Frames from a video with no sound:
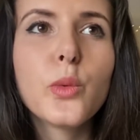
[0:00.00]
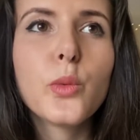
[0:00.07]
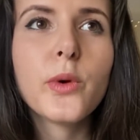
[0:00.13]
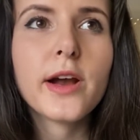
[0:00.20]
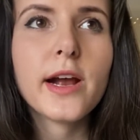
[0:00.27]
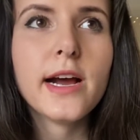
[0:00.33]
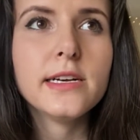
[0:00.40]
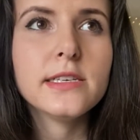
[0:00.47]

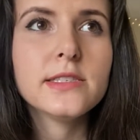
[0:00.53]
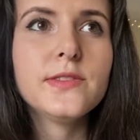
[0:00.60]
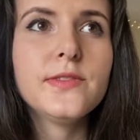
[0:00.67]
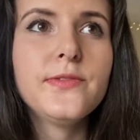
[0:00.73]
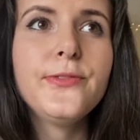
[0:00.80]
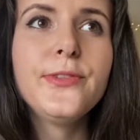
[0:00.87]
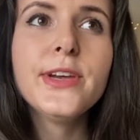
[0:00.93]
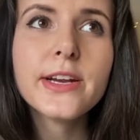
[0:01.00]
whereas
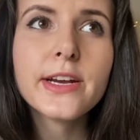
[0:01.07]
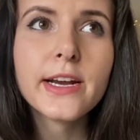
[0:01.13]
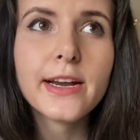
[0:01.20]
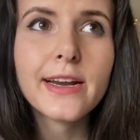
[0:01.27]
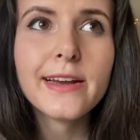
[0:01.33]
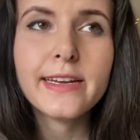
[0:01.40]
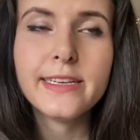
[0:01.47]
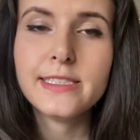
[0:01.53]

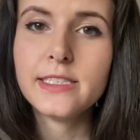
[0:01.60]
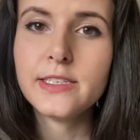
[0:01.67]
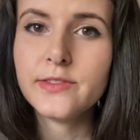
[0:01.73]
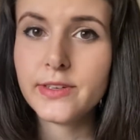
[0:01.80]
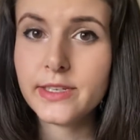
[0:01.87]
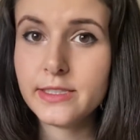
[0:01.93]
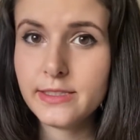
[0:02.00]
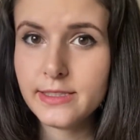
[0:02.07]
fear is you've
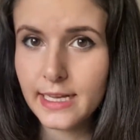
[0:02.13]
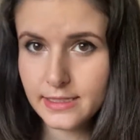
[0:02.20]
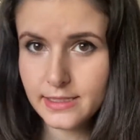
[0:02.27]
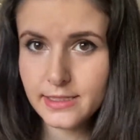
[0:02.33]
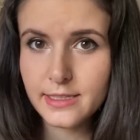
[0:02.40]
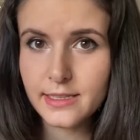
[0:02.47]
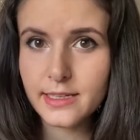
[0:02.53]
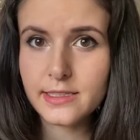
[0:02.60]
assessed
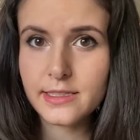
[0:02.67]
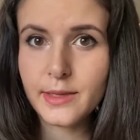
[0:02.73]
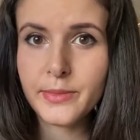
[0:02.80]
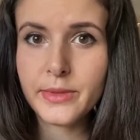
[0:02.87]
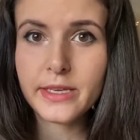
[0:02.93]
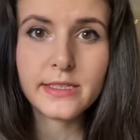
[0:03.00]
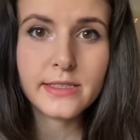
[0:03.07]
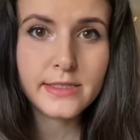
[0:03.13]
that
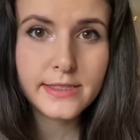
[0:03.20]
something is